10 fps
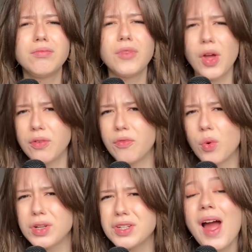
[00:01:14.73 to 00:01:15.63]

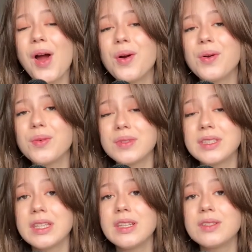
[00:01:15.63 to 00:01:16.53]
unfortunate, how it
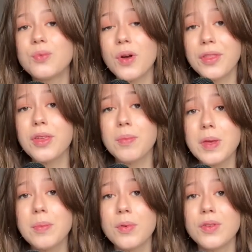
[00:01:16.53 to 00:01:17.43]
was these wealthy
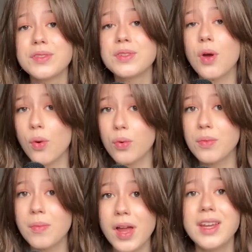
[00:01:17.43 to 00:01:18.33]
people's
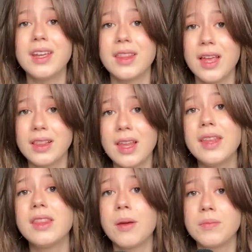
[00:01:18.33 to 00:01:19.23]
own money that
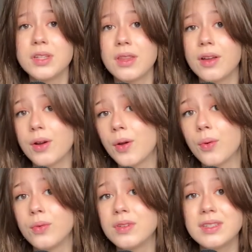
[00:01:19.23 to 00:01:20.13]
led them to their
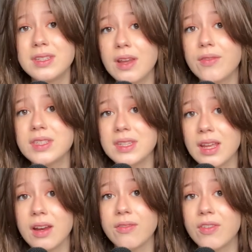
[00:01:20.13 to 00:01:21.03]
own
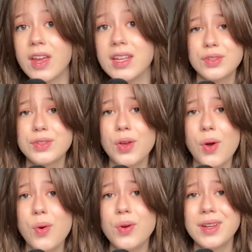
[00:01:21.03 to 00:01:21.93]
devastating fate.
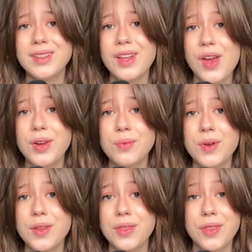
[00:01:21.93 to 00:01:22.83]
So, in line
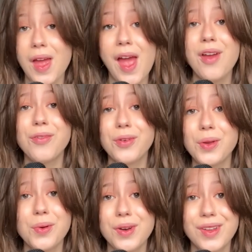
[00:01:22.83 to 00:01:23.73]
with
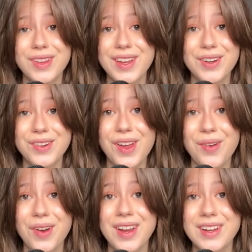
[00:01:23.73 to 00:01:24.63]
everyone on the internet
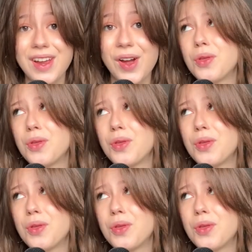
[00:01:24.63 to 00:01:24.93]
right now,